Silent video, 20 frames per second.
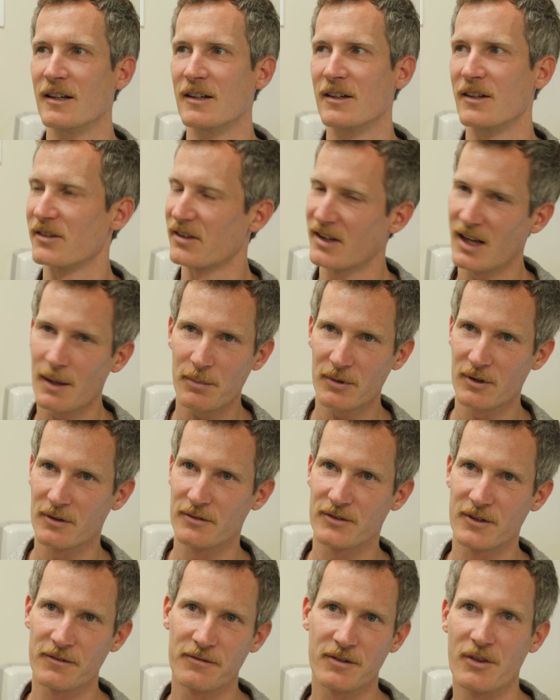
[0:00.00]
there's a couple
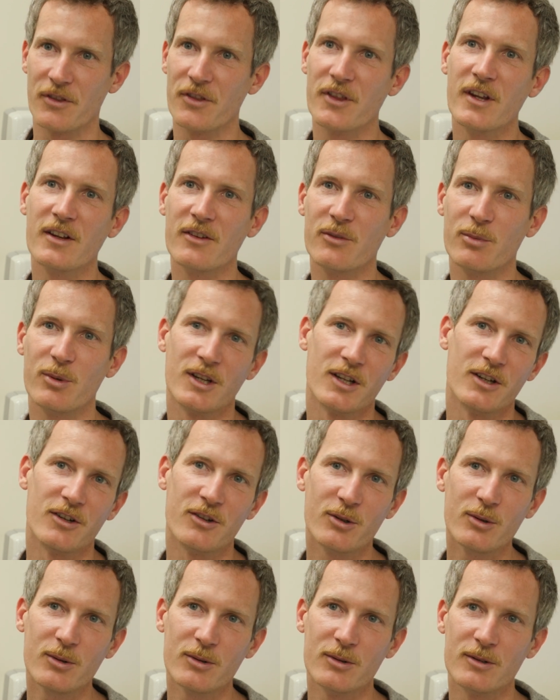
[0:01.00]
of different things we can
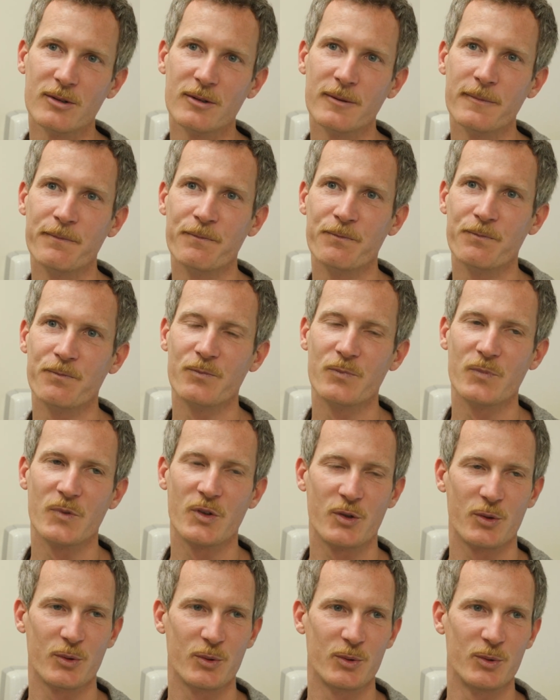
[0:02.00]
do
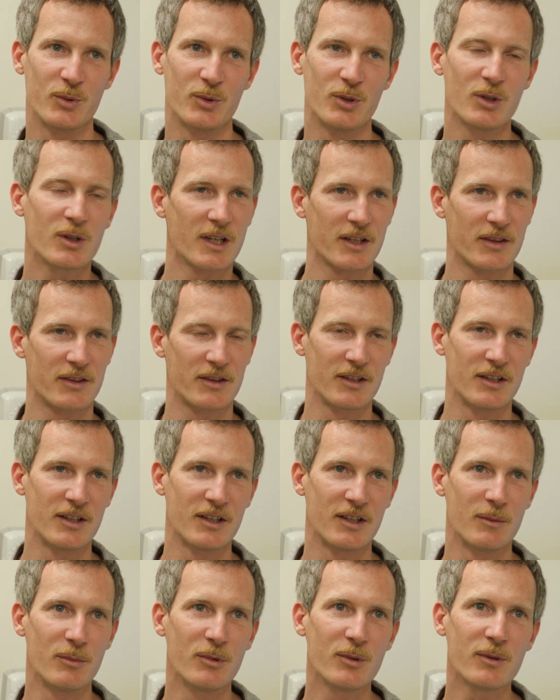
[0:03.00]
to look at
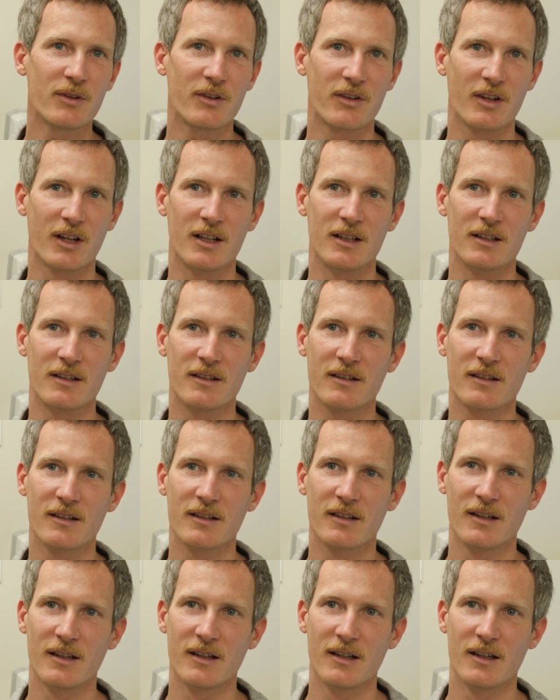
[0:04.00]
the immune cells,
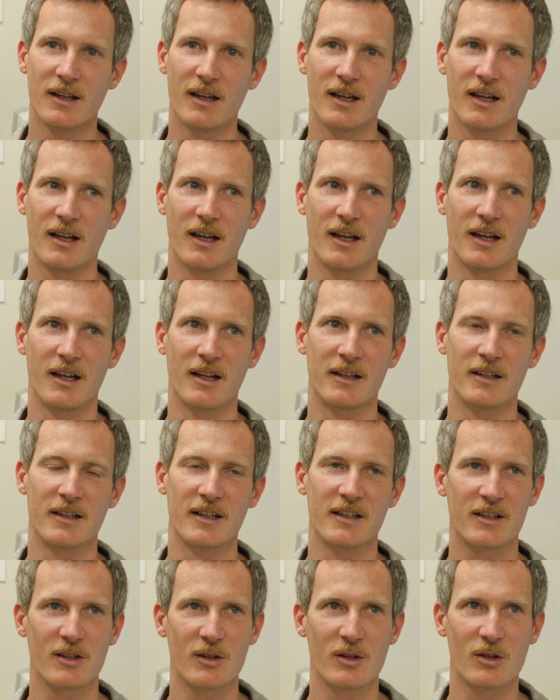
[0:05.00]

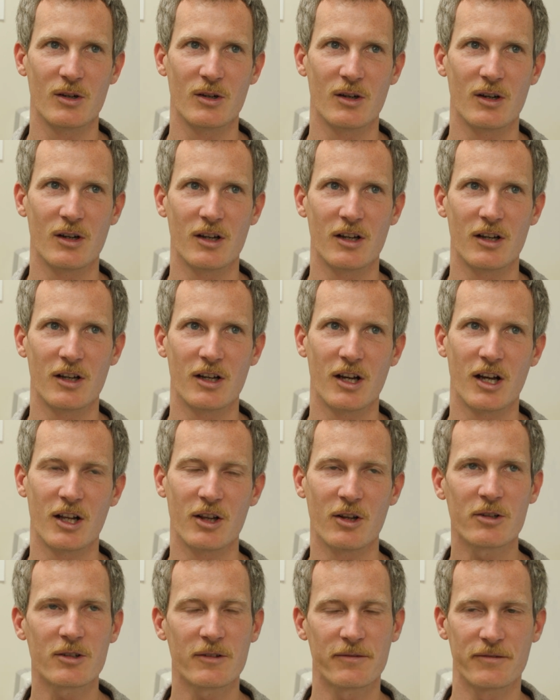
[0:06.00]
and a
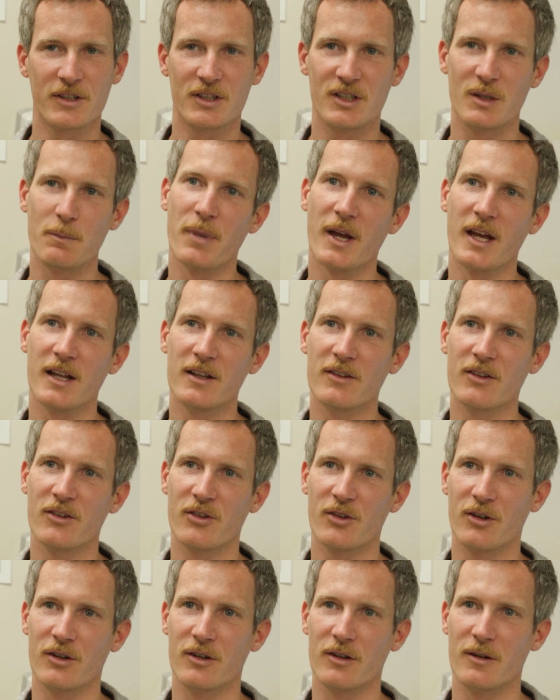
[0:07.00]
lot of it
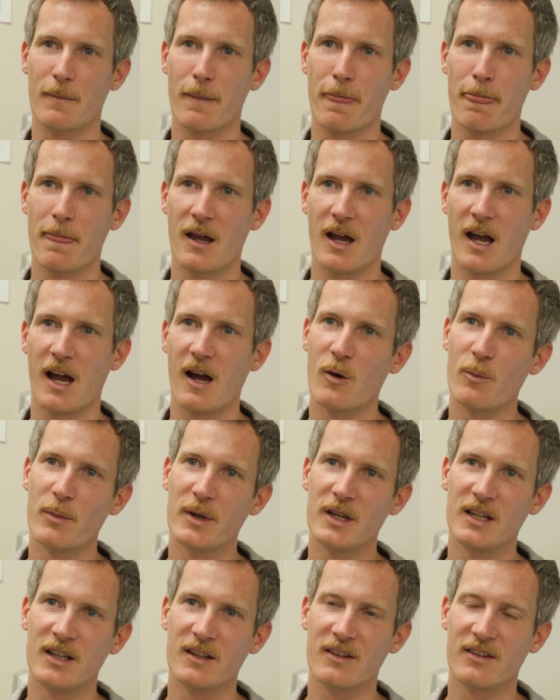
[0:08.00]
depends on how
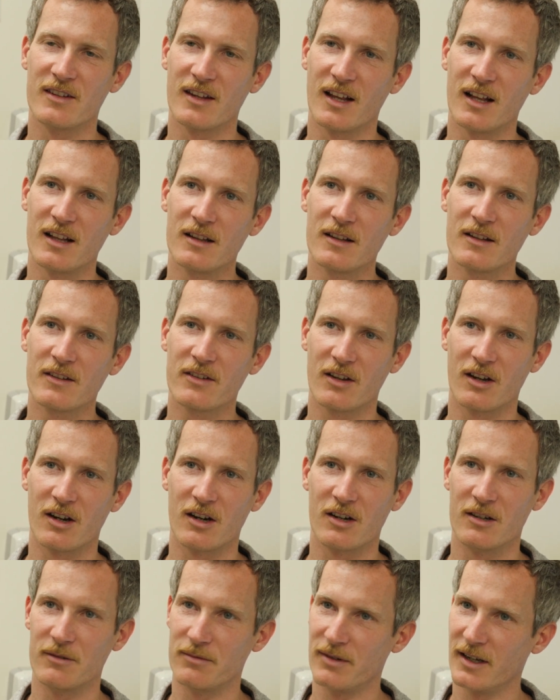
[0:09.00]
many cells
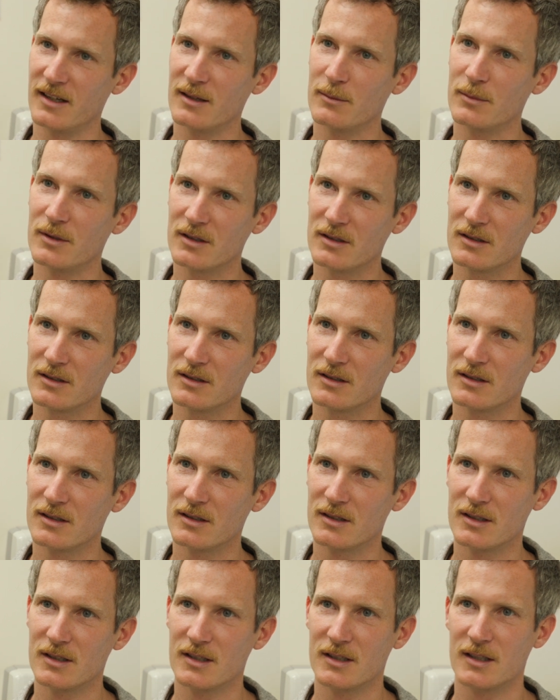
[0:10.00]
are available.
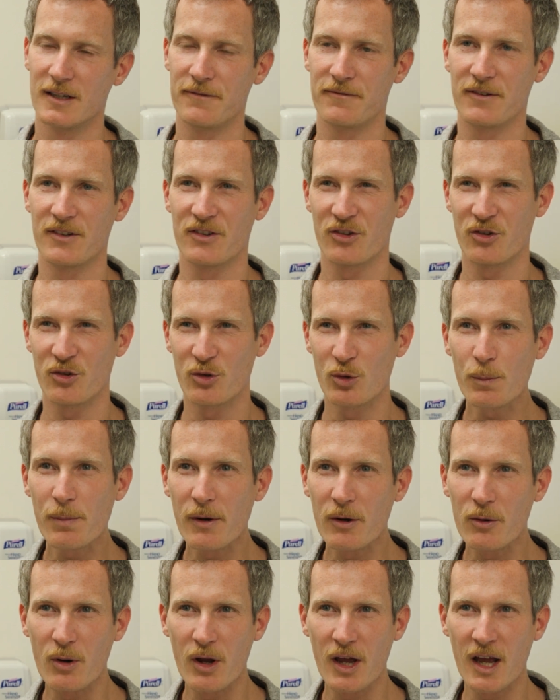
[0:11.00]
If it's
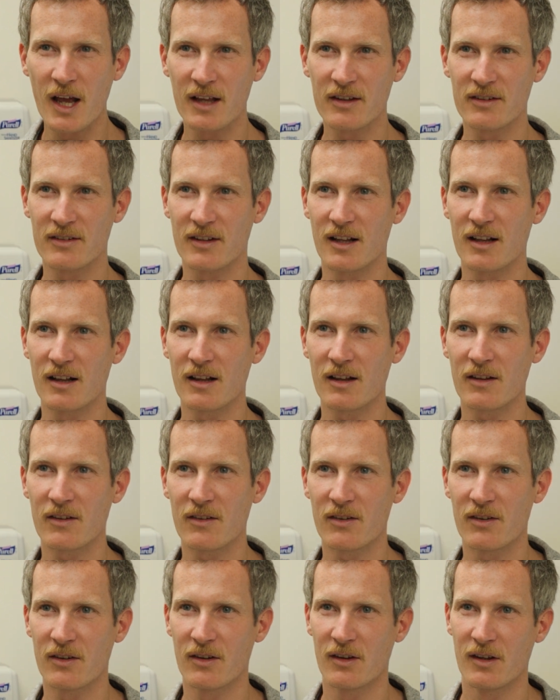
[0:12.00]
super rare
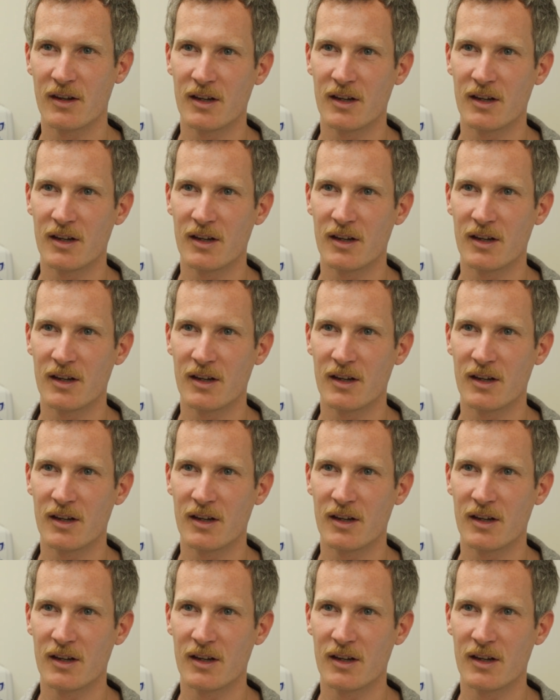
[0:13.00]
cells,